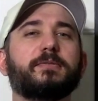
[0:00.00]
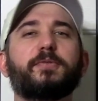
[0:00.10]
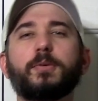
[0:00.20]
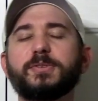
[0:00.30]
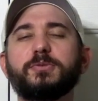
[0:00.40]

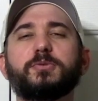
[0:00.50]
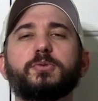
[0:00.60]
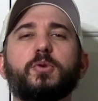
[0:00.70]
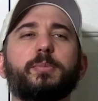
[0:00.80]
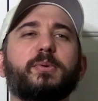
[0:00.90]

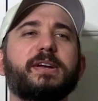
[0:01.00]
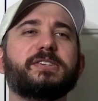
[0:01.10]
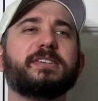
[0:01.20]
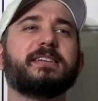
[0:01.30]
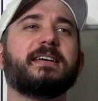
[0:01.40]
pharmaceutical
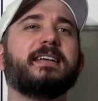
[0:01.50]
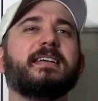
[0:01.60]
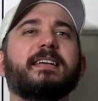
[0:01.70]
corporation,